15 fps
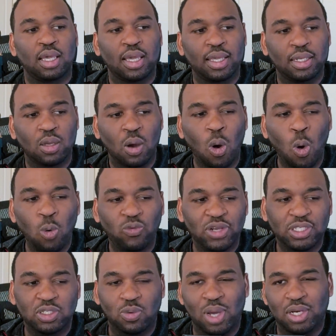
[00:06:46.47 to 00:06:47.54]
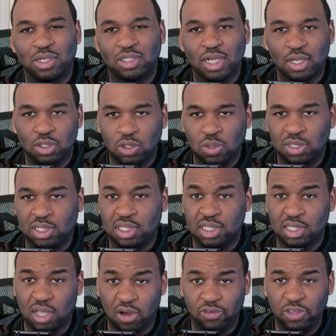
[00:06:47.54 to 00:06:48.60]
And the whole reason why they're trying to do it
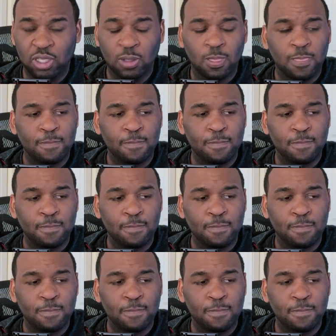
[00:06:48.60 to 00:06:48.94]
stealthy,